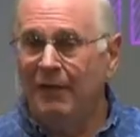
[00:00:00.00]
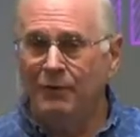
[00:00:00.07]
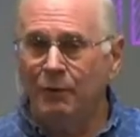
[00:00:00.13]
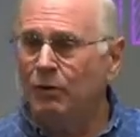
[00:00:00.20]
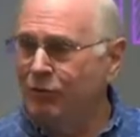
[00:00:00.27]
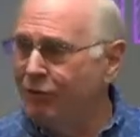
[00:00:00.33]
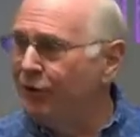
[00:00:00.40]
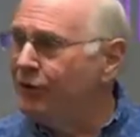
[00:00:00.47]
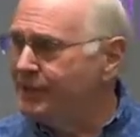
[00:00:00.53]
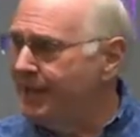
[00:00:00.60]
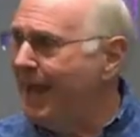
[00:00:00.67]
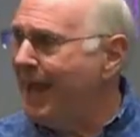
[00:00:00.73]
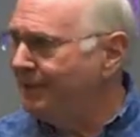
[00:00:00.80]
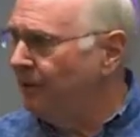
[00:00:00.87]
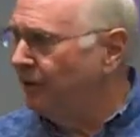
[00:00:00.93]
were 30
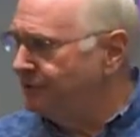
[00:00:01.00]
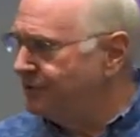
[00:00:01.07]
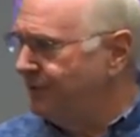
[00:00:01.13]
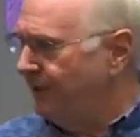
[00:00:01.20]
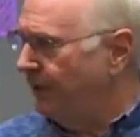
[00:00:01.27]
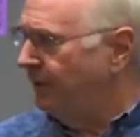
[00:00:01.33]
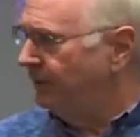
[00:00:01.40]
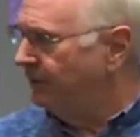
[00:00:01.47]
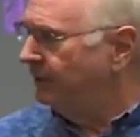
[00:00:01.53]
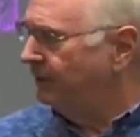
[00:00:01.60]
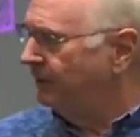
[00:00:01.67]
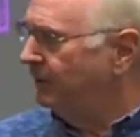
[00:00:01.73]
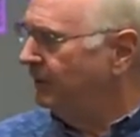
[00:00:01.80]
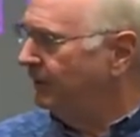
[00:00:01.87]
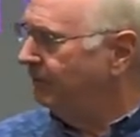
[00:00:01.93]
adults there,
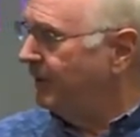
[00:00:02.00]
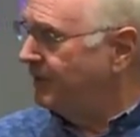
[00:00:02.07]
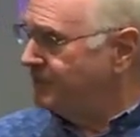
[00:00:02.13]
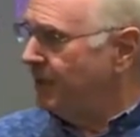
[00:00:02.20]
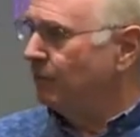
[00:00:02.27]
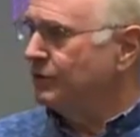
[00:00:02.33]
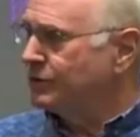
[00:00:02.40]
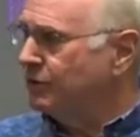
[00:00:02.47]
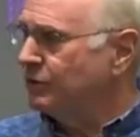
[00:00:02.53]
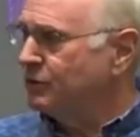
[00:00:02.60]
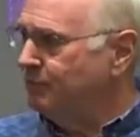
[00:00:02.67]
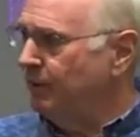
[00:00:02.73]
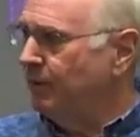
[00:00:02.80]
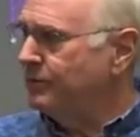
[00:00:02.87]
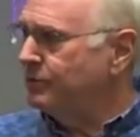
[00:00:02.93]
because they were so
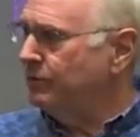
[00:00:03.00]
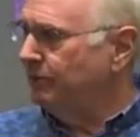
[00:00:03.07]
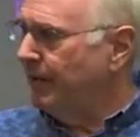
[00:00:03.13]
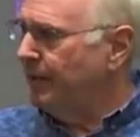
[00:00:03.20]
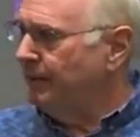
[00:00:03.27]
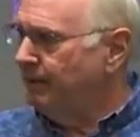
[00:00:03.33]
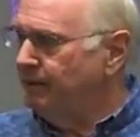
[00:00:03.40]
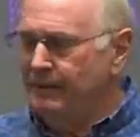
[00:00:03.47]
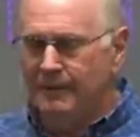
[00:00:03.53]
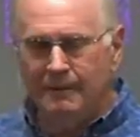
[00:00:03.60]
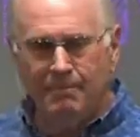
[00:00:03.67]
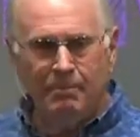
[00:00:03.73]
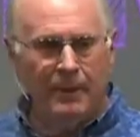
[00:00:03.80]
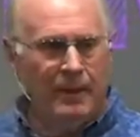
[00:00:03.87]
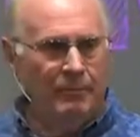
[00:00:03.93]
spiritual, right?
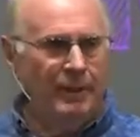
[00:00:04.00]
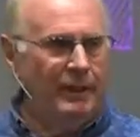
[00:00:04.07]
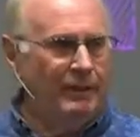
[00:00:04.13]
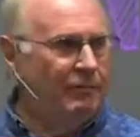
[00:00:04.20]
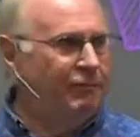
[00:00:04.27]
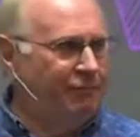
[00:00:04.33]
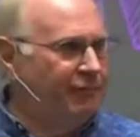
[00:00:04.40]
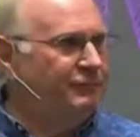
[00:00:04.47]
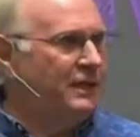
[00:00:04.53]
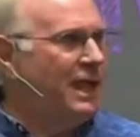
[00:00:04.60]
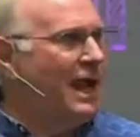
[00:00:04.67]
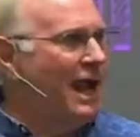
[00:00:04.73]
But 50 high